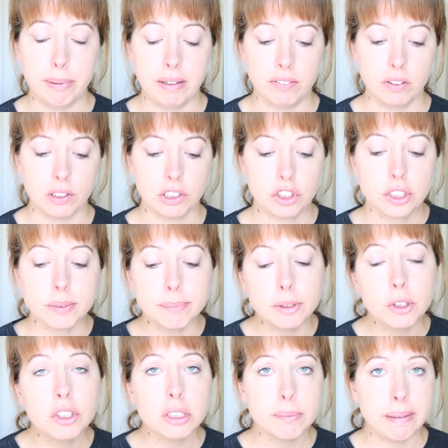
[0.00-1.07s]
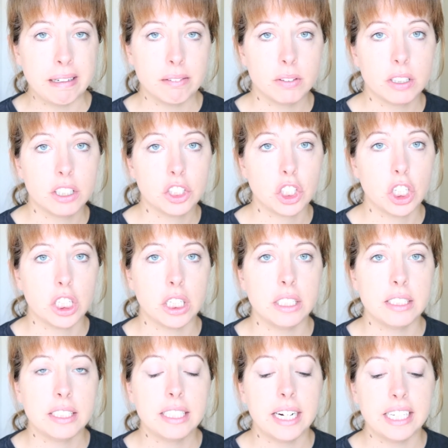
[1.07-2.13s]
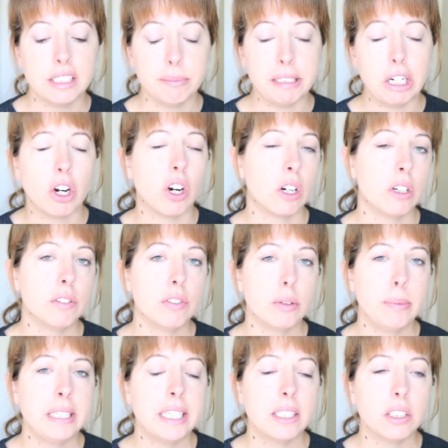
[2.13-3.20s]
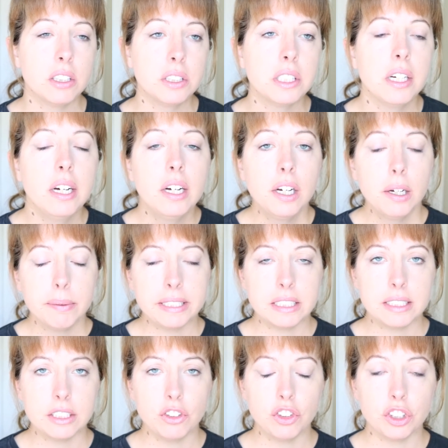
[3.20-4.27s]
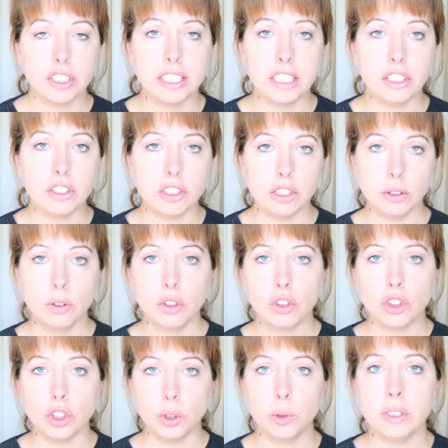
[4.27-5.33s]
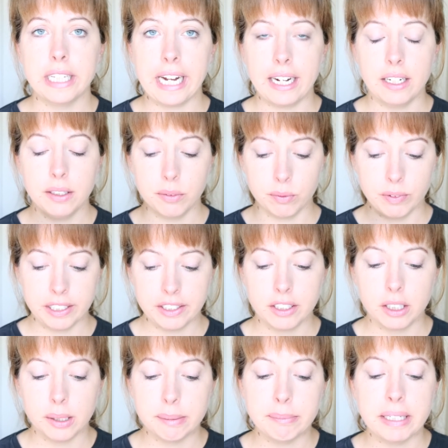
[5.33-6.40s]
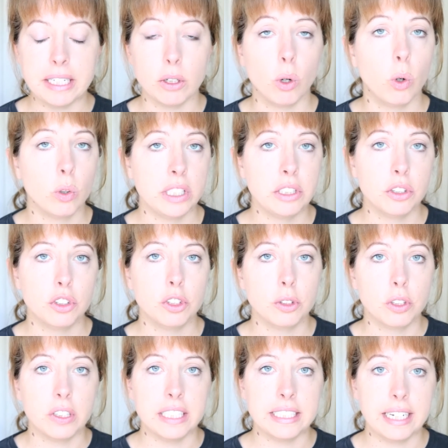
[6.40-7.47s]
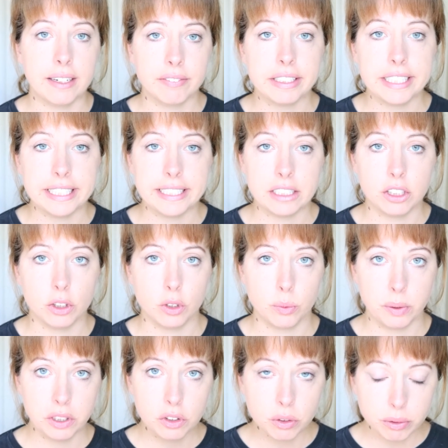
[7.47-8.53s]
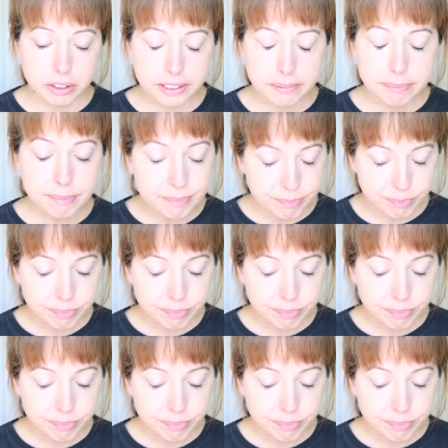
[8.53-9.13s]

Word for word: beveler. Smoother bevelers are going to kind of be harder for beginners because since you're getting used to that rhythm and holding the tool and everything that goes with tooling,